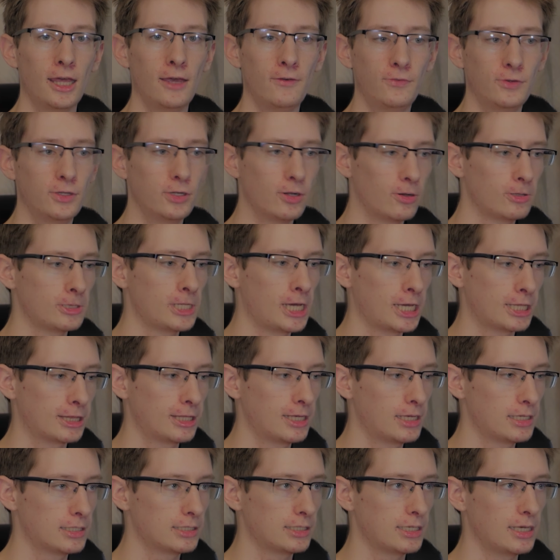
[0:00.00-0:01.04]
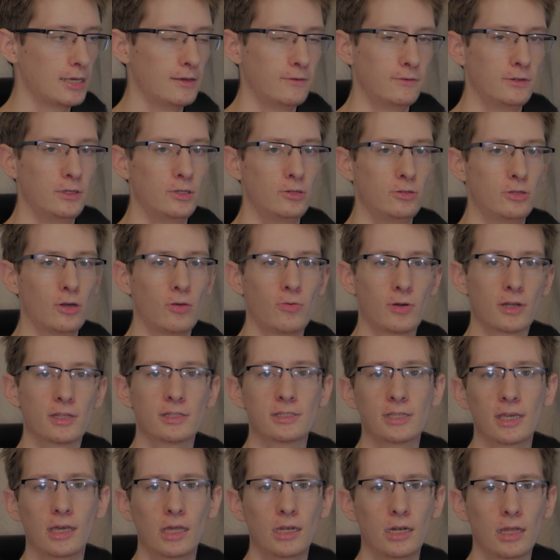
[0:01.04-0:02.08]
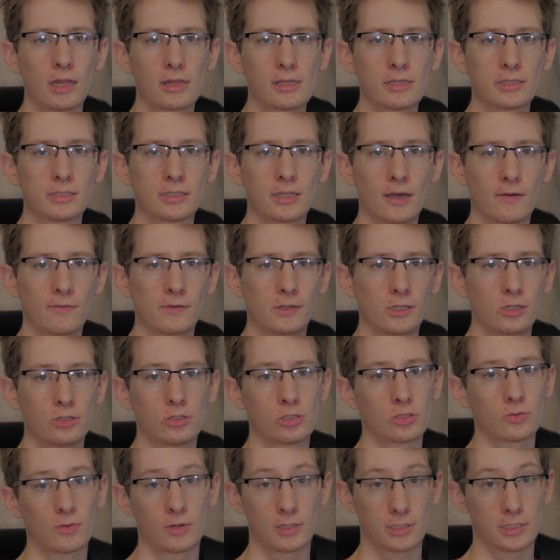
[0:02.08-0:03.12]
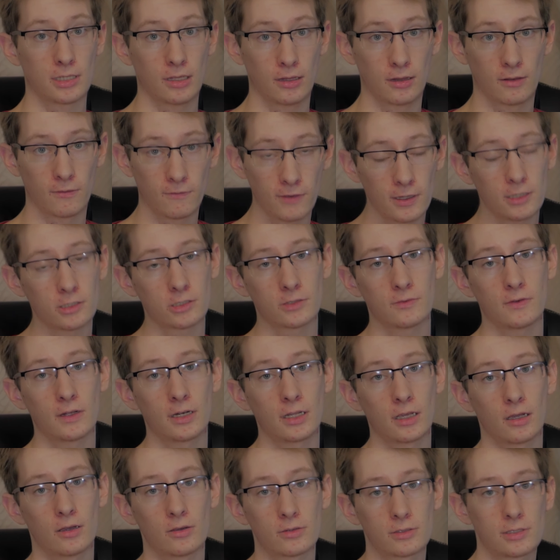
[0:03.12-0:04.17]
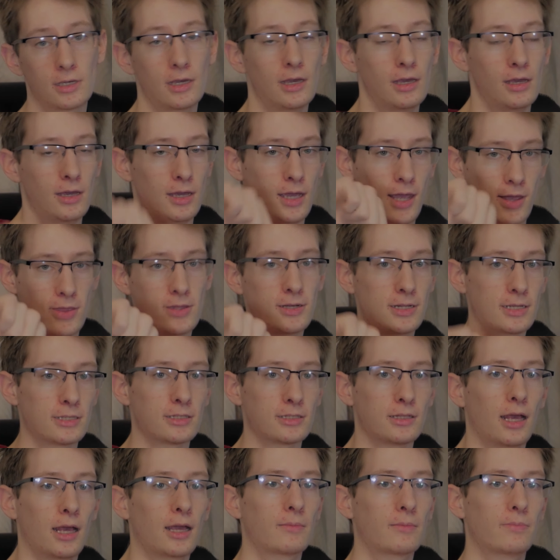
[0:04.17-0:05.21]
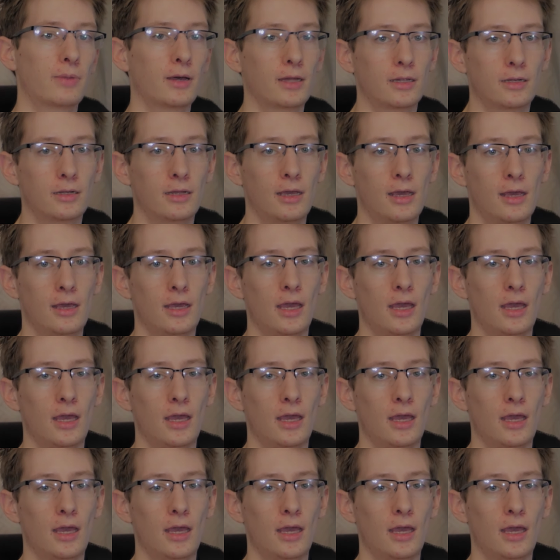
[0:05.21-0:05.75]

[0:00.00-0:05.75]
If you don't like this, if you don't want to see any of this stuff and you just want to see the finished videos, hit the dislike button.